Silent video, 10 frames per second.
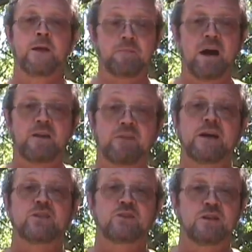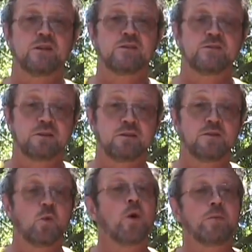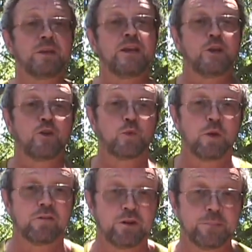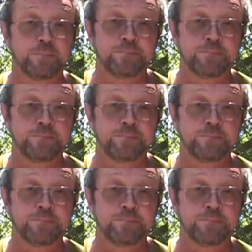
My advice is you want to be near the river.